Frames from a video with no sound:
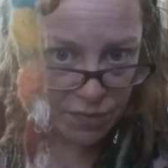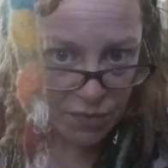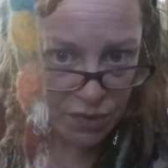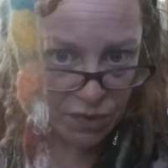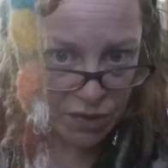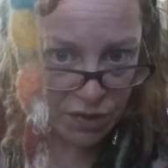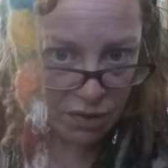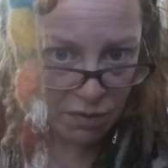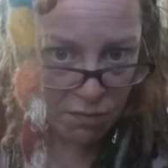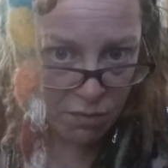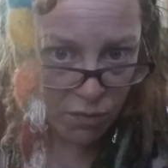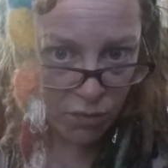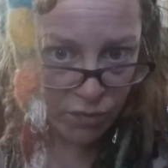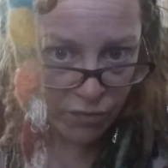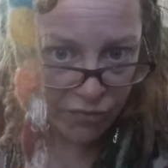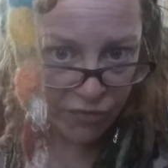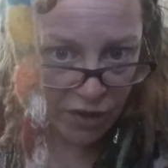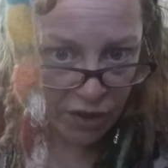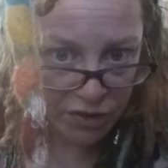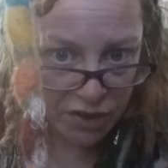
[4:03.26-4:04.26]
So
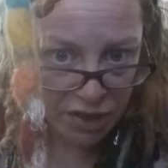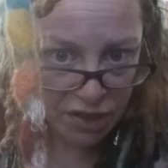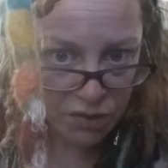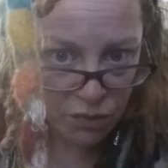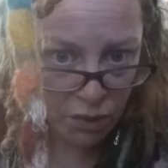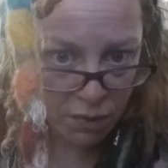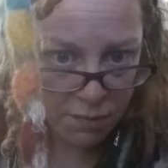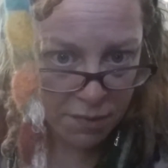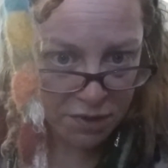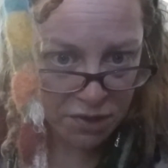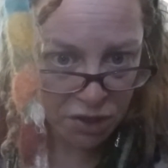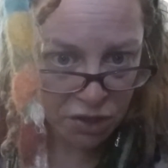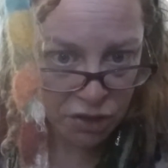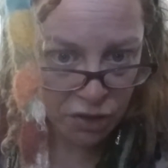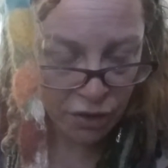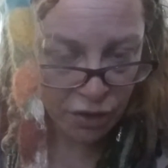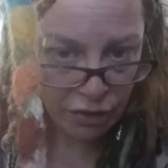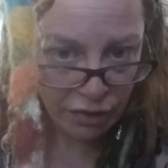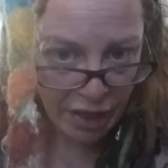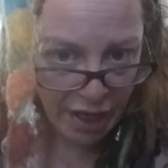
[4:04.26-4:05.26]
felting is what I'm about to
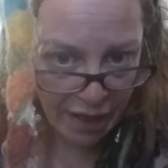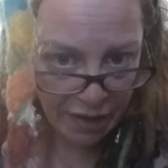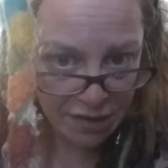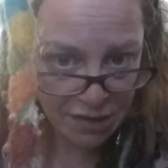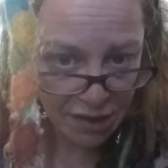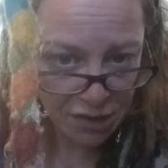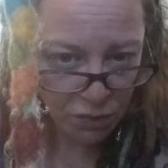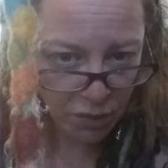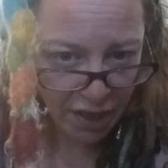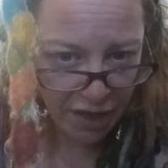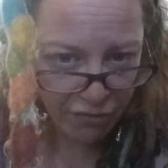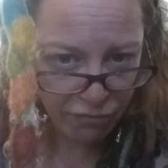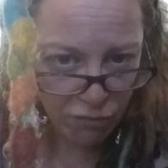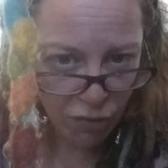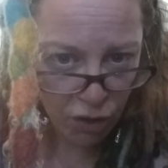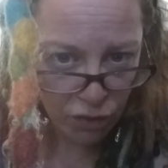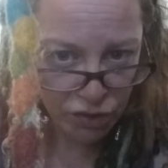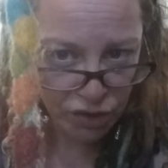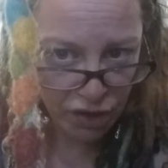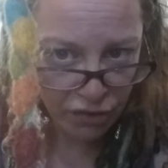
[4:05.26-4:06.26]
show you next. That's what I have
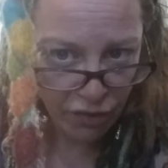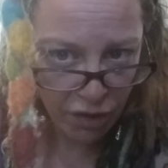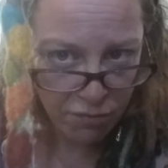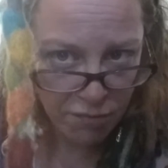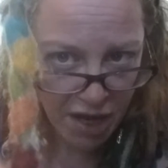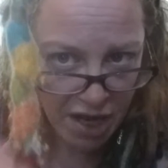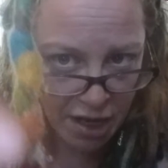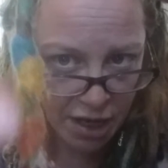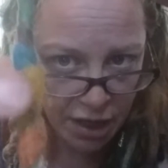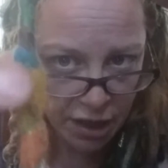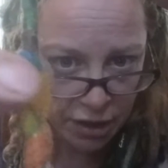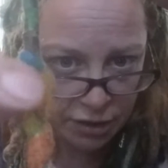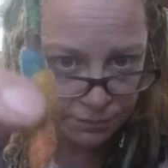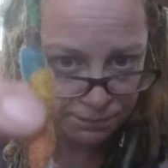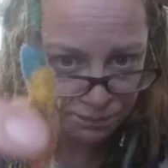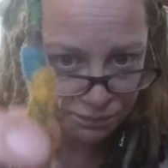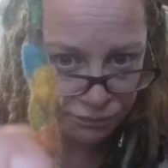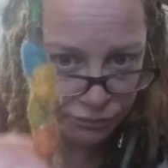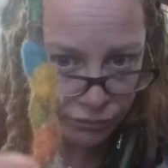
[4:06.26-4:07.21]
most of on my hair.